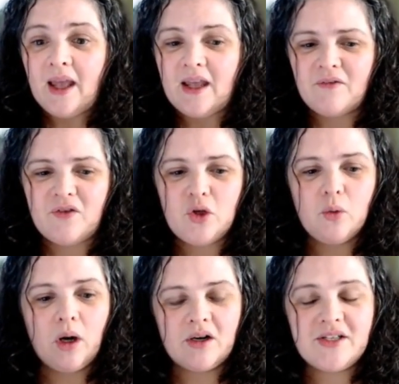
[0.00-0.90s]
If
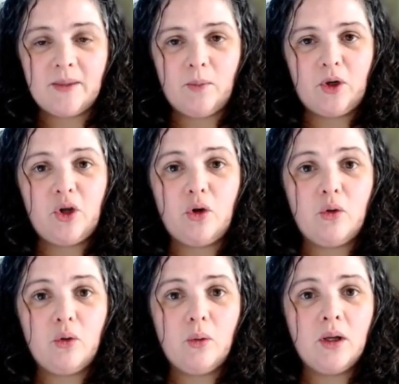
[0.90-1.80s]
you are someone
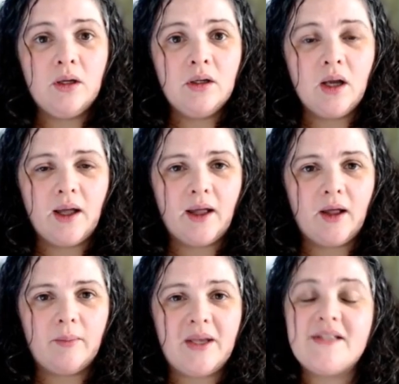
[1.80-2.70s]
who
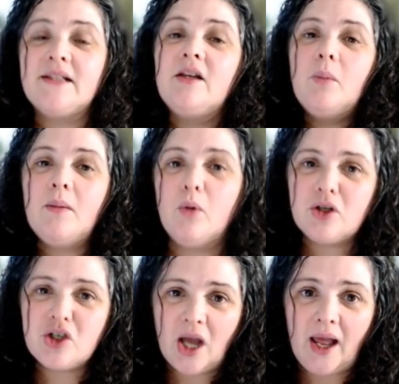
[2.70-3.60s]
is a little bit
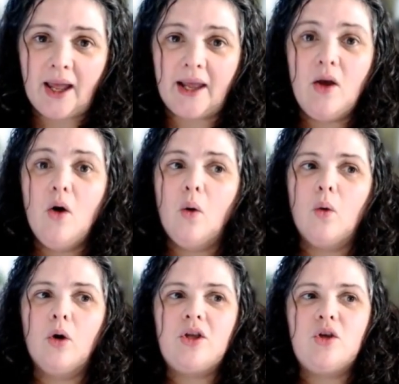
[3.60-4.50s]
more shy,
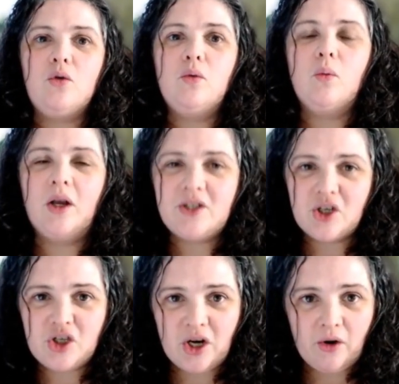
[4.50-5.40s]
or you want
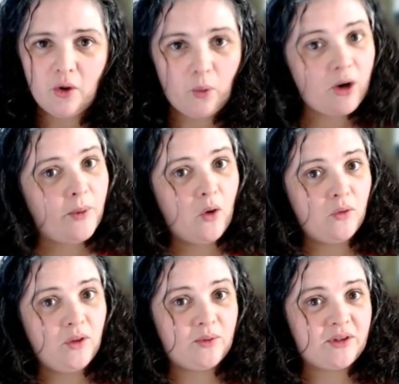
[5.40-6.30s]
to share your work but
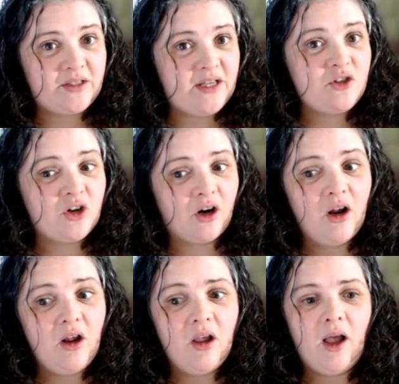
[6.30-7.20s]
only with the teacher,
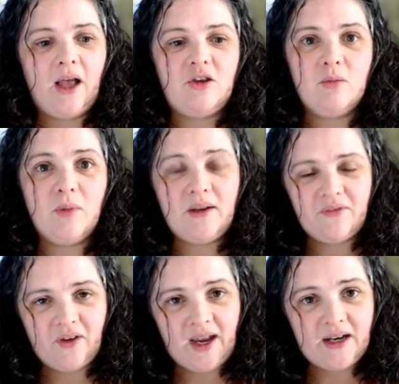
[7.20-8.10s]
you might
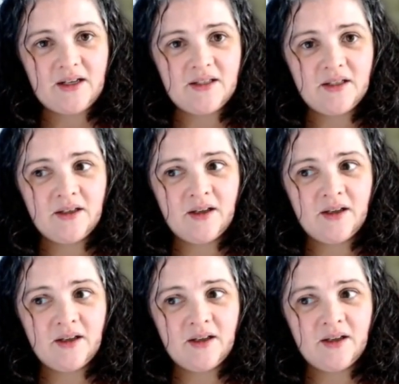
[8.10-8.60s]
find